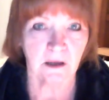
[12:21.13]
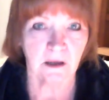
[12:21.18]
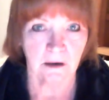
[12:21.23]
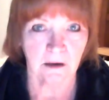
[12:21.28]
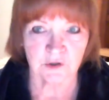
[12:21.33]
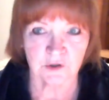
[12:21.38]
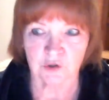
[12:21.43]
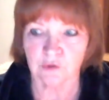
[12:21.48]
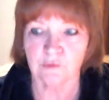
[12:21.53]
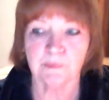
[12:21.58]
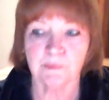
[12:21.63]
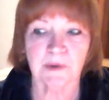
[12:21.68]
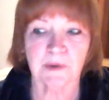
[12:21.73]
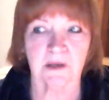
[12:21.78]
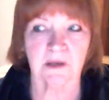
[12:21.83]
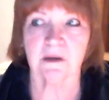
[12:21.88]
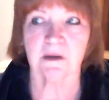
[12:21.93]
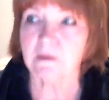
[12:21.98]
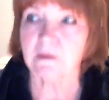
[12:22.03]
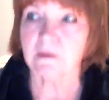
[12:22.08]
to
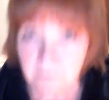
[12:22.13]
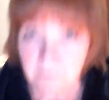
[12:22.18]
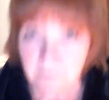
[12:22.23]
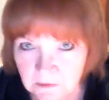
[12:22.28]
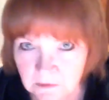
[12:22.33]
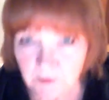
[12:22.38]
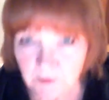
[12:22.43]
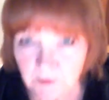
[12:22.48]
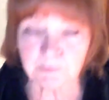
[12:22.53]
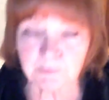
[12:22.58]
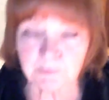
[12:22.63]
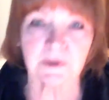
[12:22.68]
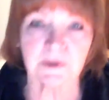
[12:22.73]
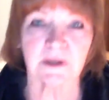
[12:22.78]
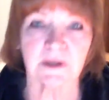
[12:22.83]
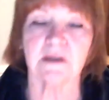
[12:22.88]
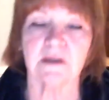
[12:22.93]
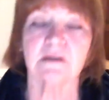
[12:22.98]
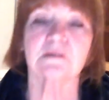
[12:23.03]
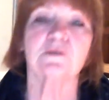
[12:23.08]
be
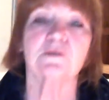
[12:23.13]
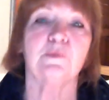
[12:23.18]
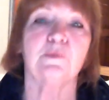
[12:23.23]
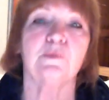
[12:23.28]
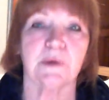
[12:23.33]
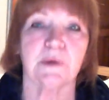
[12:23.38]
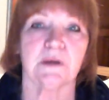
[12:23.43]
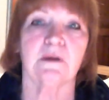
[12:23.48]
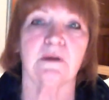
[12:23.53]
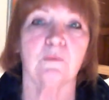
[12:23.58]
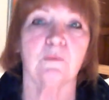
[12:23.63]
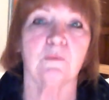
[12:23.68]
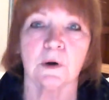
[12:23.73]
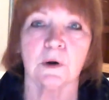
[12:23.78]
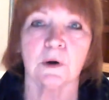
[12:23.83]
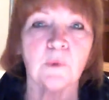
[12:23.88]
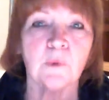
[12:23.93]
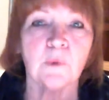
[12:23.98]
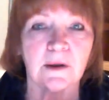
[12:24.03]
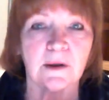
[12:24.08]
complete, to be, where
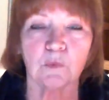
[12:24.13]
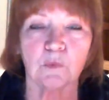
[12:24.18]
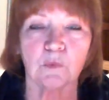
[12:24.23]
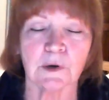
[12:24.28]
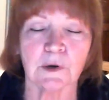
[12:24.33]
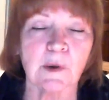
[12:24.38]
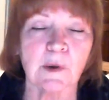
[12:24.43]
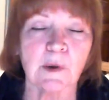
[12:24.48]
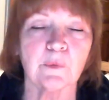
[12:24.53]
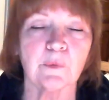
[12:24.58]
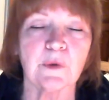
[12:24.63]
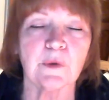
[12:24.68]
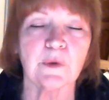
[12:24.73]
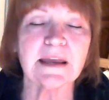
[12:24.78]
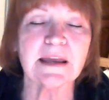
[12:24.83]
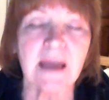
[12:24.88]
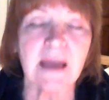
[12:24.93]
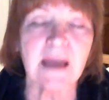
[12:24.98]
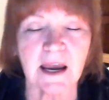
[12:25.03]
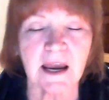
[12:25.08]
do I
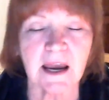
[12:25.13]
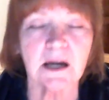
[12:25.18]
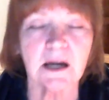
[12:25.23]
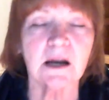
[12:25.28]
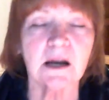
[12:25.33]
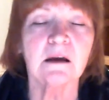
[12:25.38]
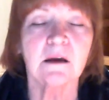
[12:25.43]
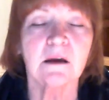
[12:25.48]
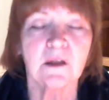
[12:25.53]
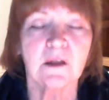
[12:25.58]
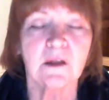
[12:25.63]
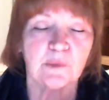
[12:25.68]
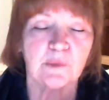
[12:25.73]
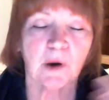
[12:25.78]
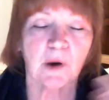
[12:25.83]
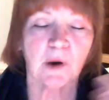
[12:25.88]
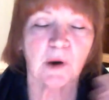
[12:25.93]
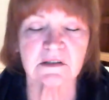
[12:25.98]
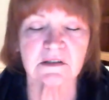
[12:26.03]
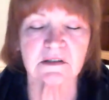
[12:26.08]
regain the
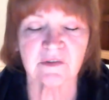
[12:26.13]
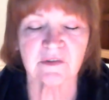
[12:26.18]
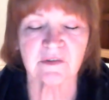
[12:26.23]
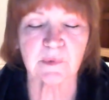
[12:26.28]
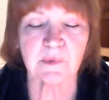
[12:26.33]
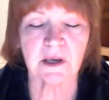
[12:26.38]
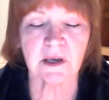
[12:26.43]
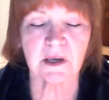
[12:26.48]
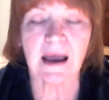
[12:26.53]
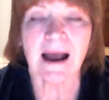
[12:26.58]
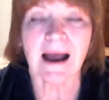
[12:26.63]
parts of me?